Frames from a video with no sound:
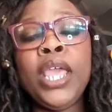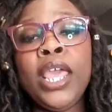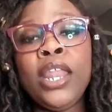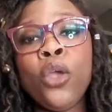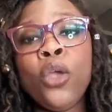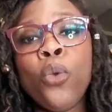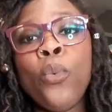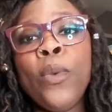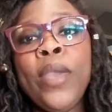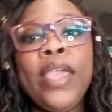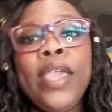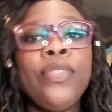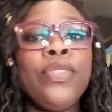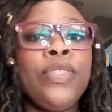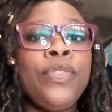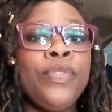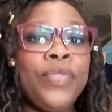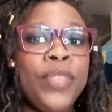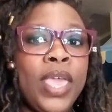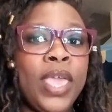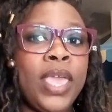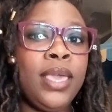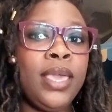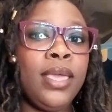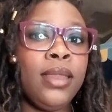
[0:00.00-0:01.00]
in a way
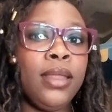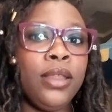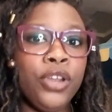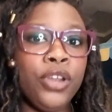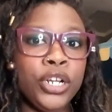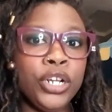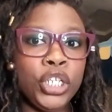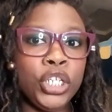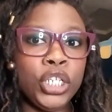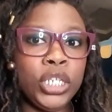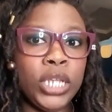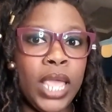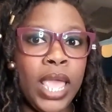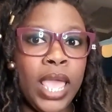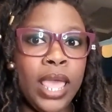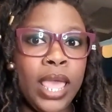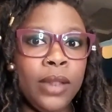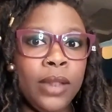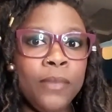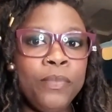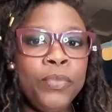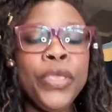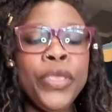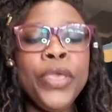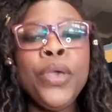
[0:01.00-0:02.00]
that they can
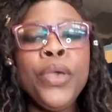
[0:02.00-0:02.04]
understand.